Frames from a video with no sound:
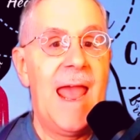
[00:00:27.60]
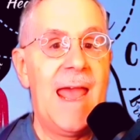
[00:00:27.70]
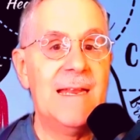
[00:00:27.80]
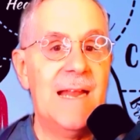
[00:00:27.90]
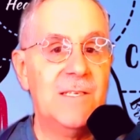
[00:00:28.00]

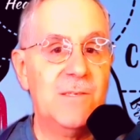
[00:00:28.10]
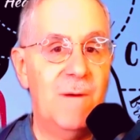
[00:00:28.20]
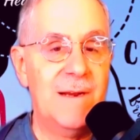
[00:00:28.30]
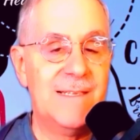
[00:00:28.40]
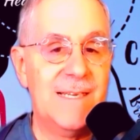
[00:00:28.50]
And I just
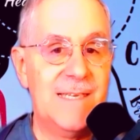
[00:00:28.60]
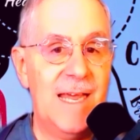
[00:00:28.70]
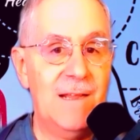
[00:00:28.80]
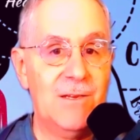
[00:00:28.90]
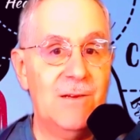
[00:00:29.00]
wanted to
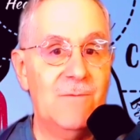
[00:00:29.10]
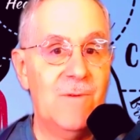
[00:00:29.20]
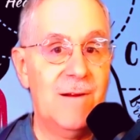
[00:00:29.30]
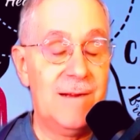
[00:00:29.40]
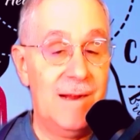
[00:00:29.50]
tell you
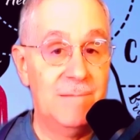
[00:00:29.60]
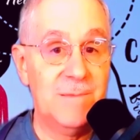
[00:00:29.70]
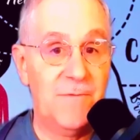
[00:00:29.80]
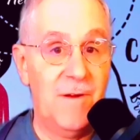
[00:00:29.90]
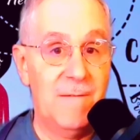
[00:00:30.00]
where it
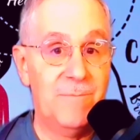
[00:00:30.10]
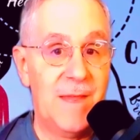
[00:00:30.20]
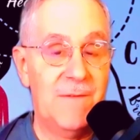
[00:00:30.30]
comes from.